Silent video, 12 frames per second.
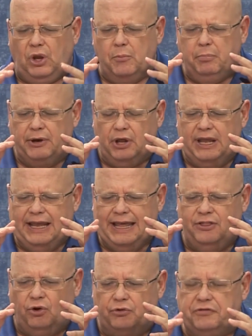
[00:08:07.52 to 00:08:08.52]
But
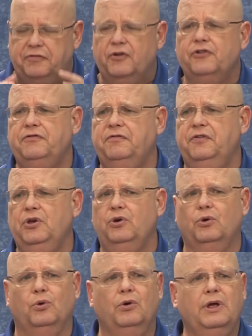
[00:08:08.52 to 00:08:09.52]
in those first
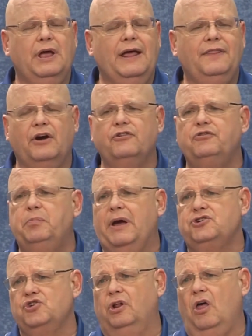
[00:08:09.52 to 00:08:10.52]
few, they are
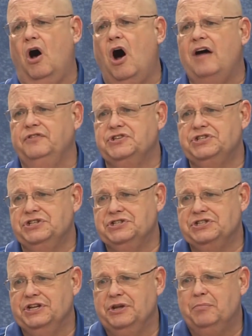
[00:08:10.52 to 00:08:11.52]
special
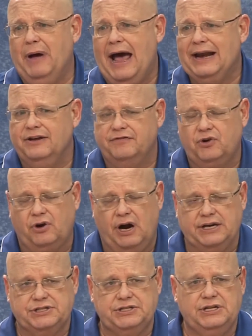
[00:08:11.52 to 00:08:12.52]
offices in the body of
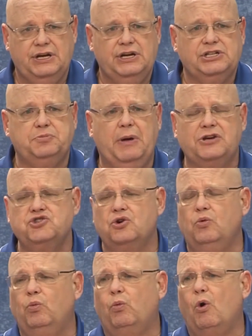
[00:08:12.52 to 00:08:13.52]
Christ,
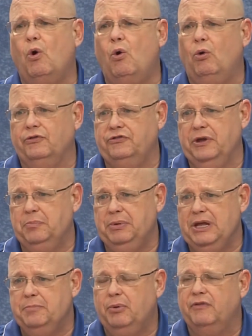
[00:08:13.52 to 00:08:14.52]
special roles that
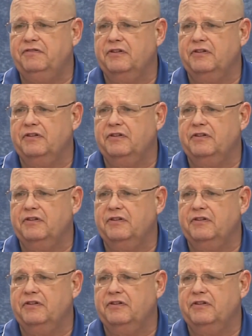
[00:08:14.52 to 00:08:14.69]
people